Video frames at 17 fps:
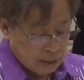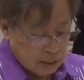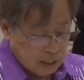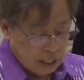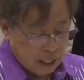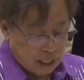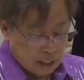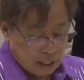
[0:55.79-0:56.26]

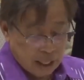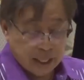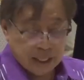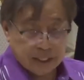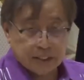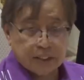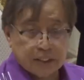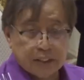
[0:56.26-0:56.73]
Abang
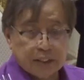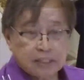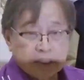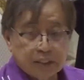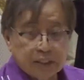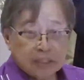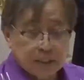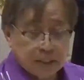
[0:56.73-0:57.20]
Johari and the
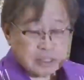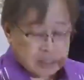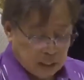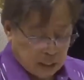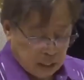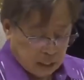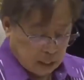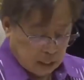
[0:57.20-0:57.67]

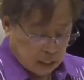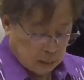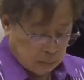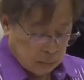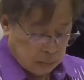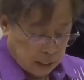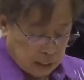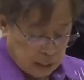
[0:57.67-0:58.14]
GPS
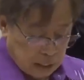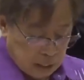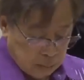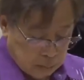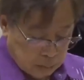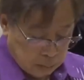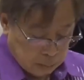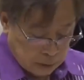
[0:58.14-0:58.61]
Sarawak
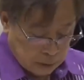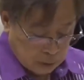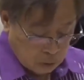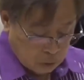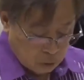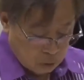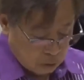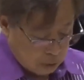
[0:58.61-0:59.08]
state
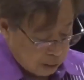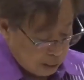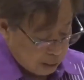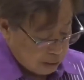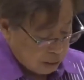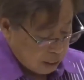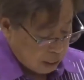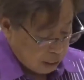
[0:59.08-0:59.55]
government in
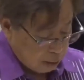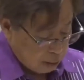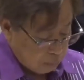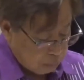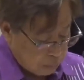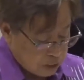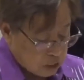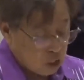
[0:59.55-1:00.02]
the
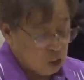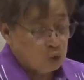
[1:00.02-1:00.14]
past.